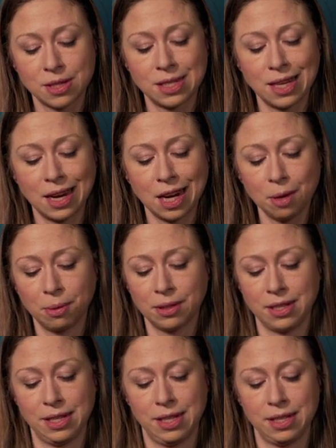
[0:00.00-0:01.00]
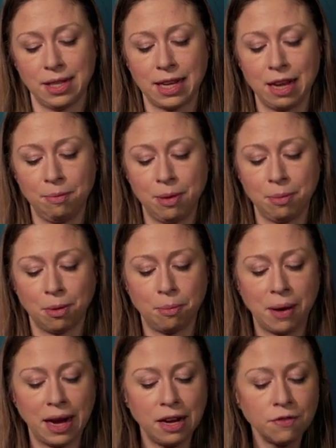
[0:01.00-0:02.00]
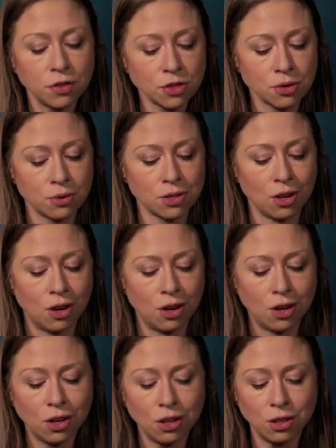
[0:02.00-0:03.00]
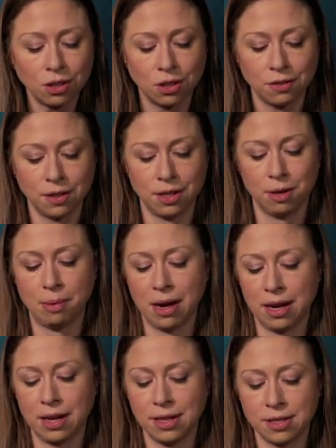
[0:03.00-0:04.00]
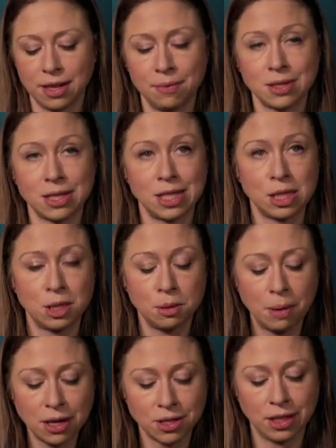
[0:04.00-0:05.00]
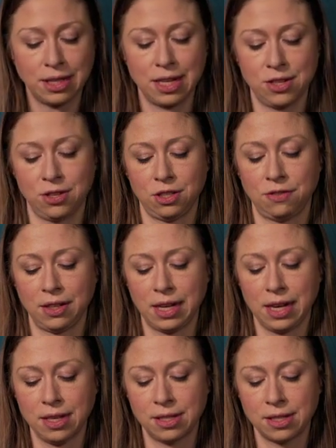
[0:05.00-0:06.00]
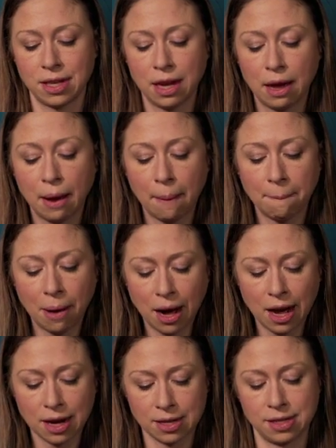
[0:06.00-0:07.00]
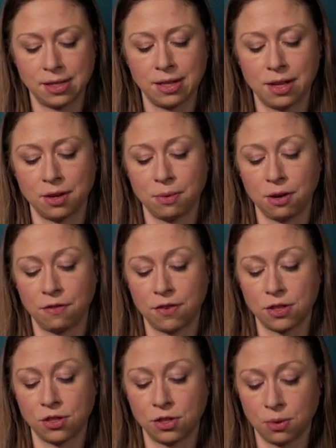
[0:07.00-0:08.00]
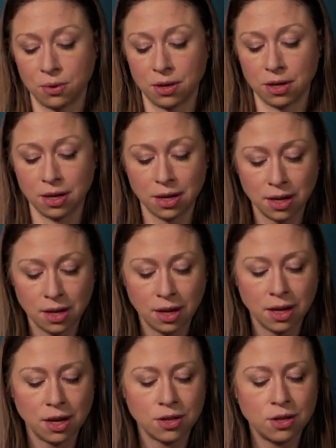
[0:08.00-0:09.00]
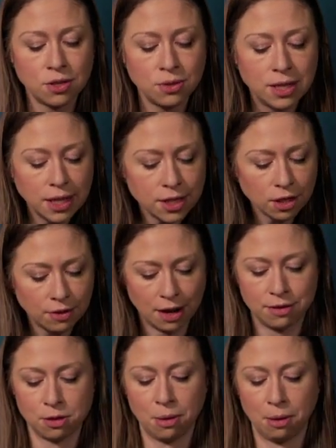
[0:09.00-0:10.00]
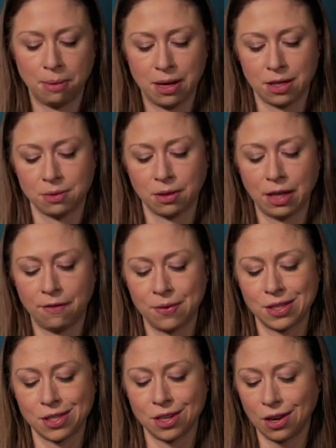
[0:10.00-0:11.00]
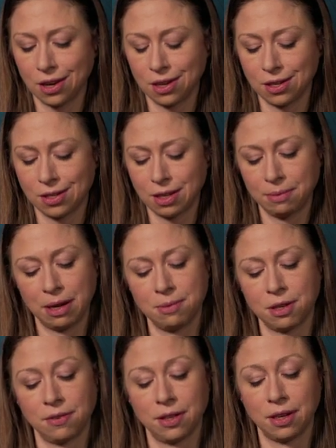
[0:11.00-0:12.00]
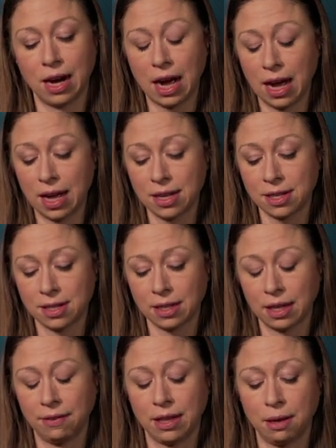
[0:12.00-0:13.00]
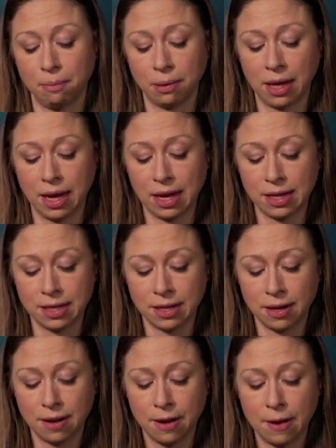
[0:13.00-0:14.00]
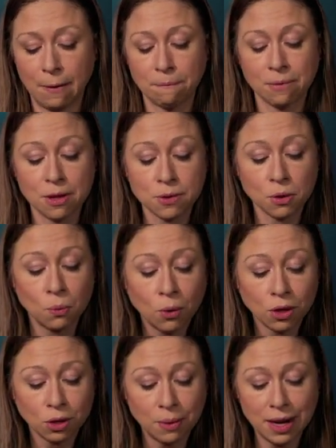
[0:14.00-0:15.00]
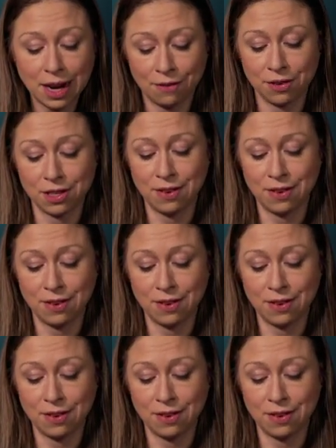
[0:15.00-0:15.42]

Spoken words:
a terrible disease that gave people painful sores all over their bodies and was especially dangerous for kids. Pox is another word for sore. Those who did survive smallpox were left with scars, sometimes over their eyes, leaving them blind. There was a worldwide effort to